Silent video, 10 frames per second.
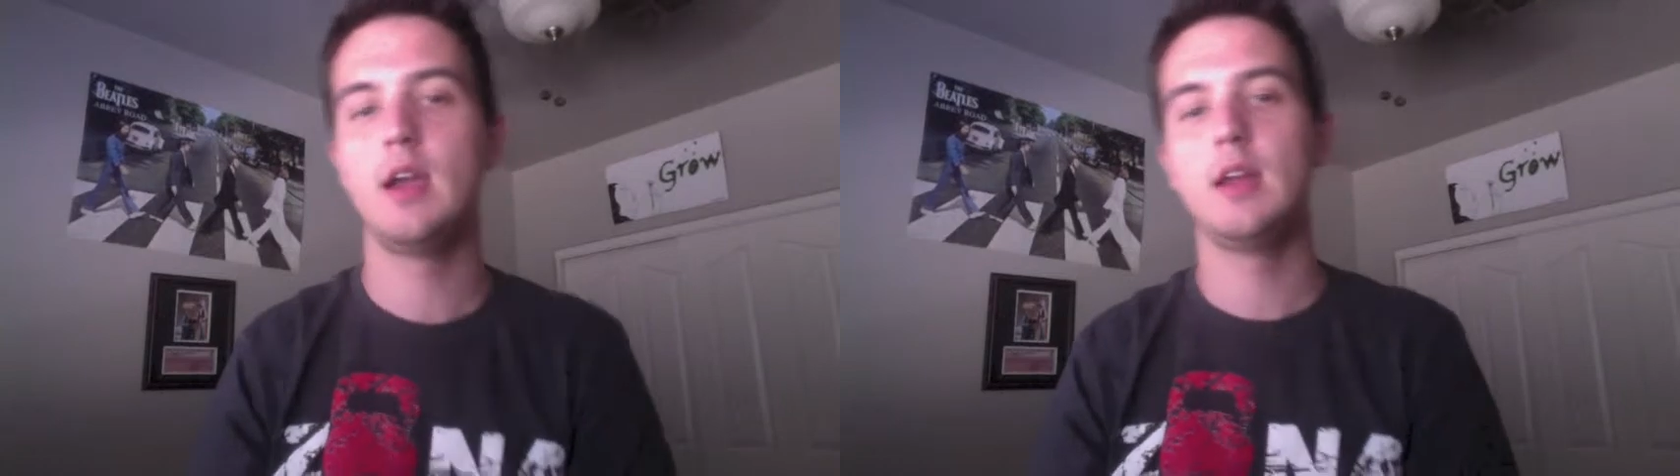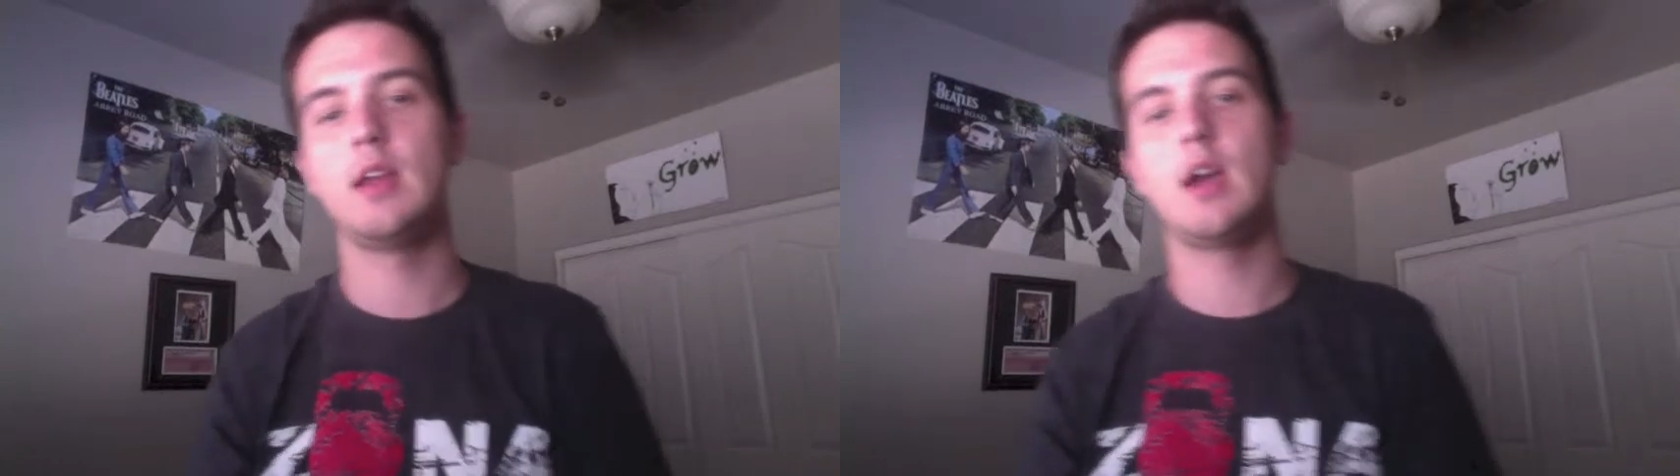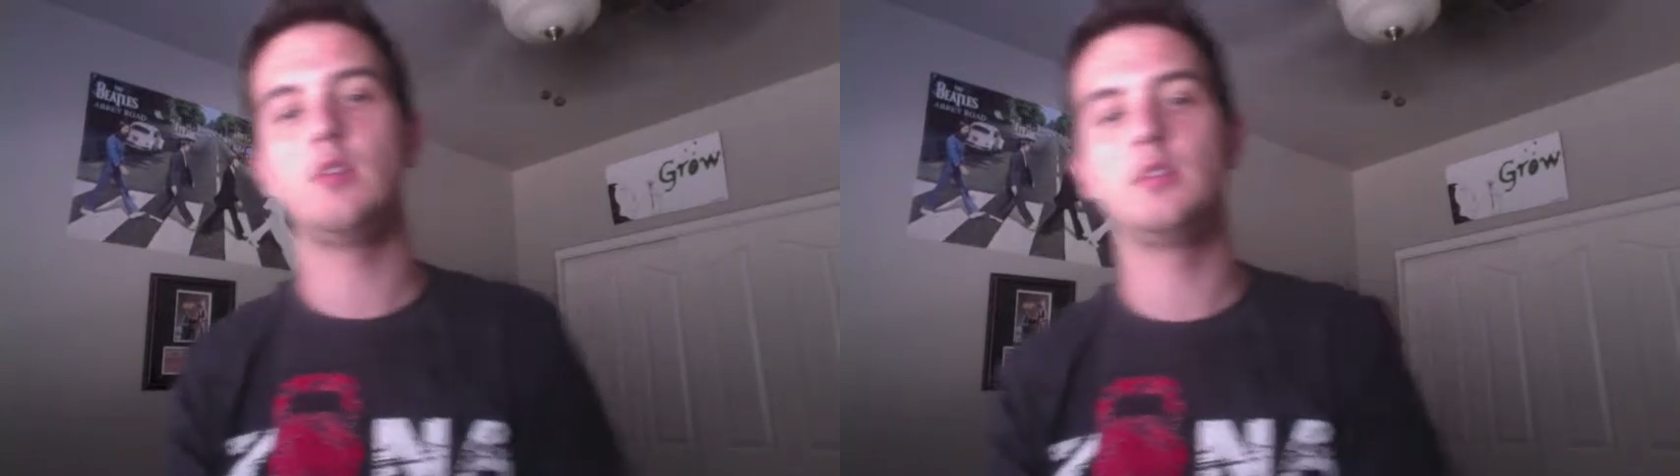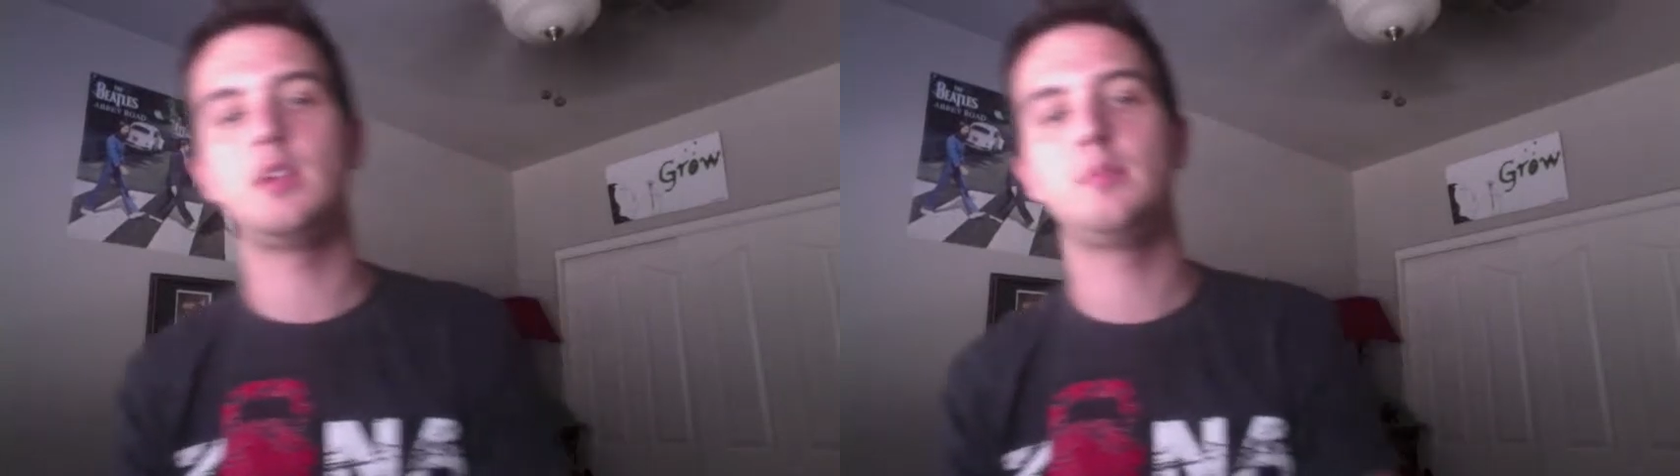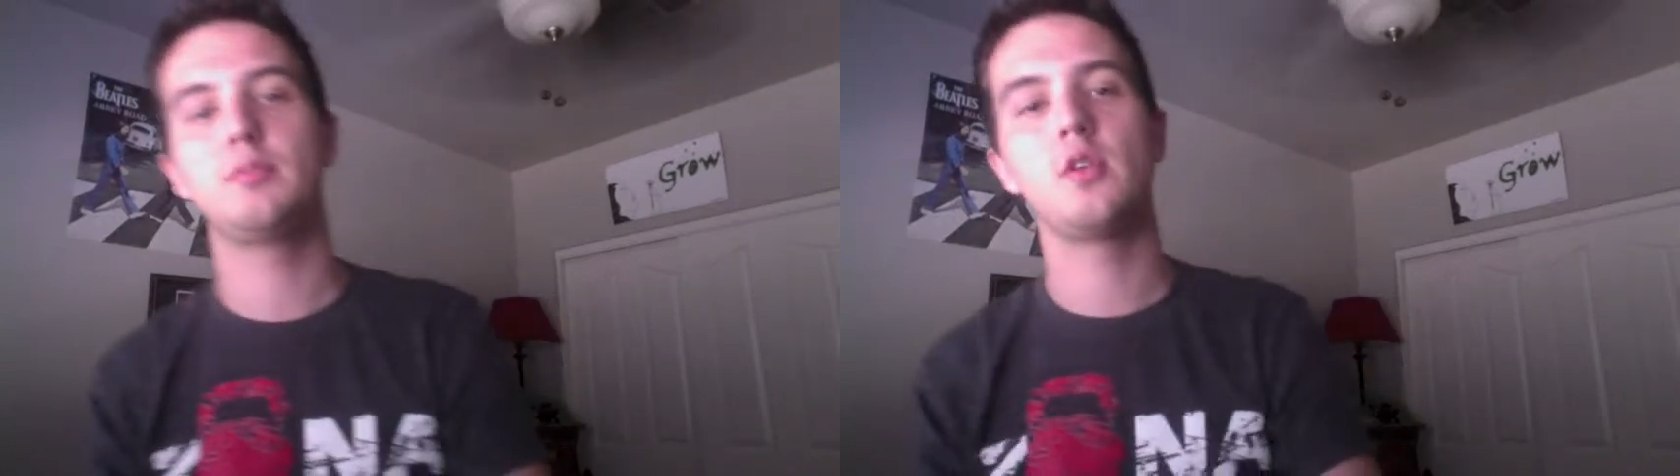Now,
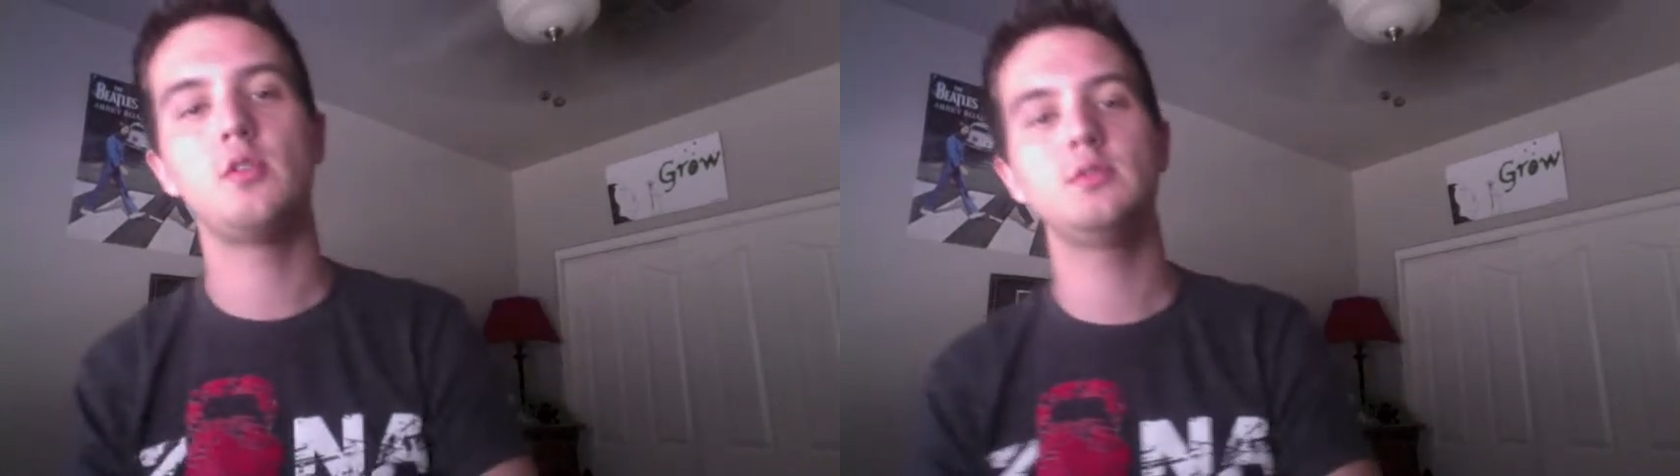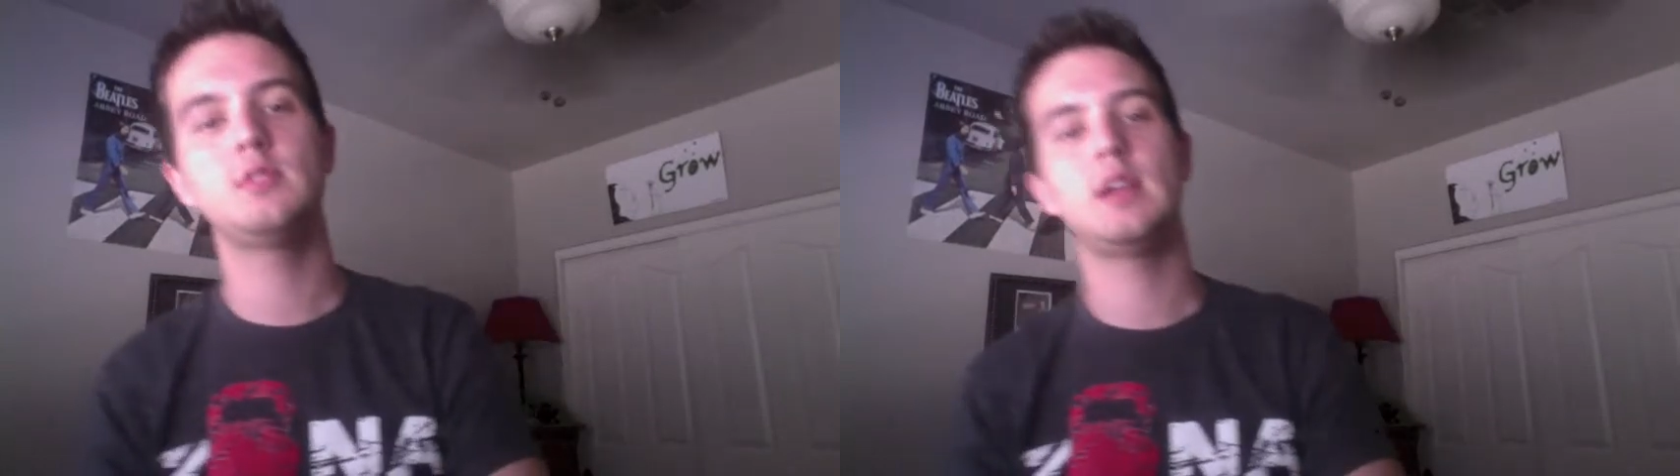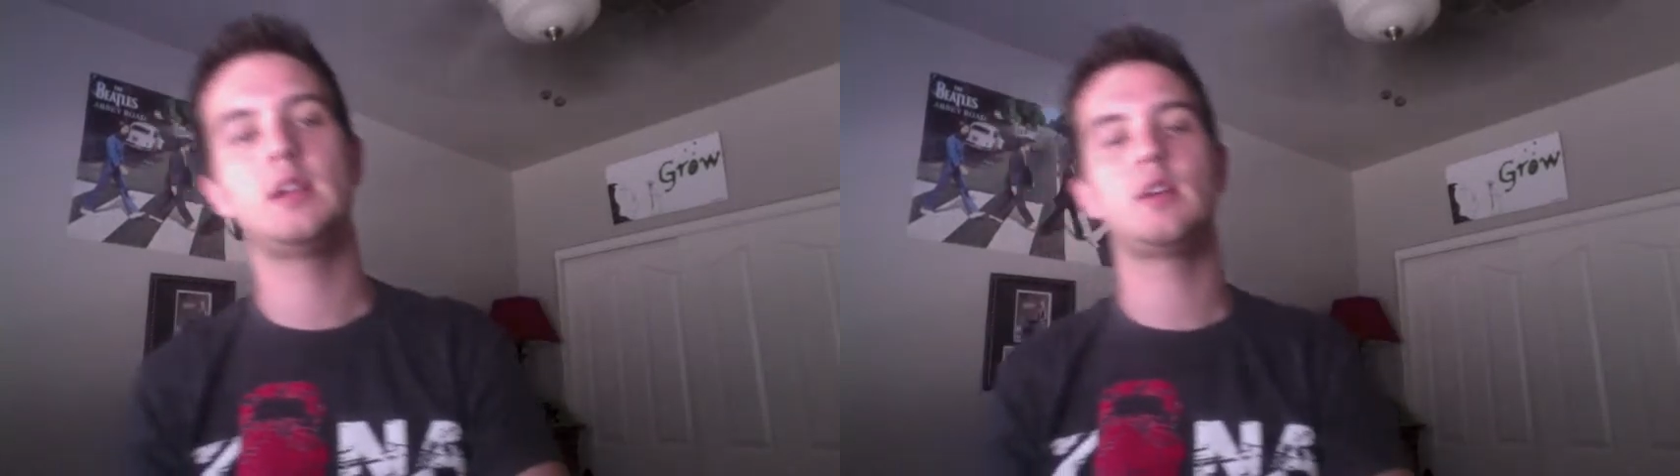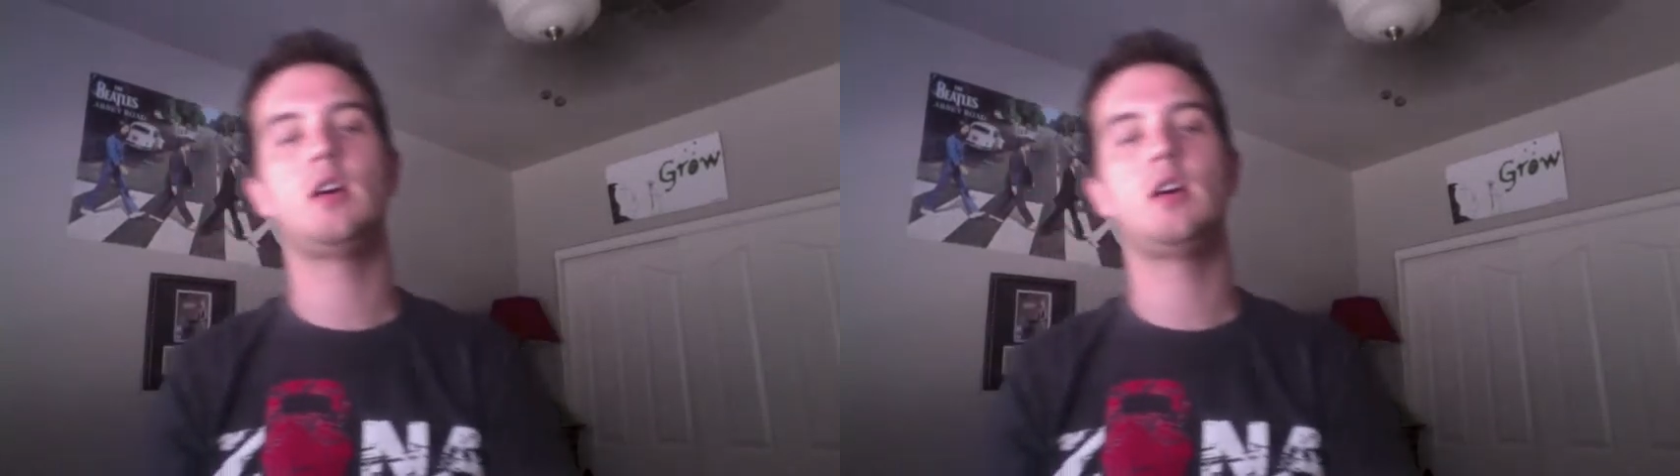the pros and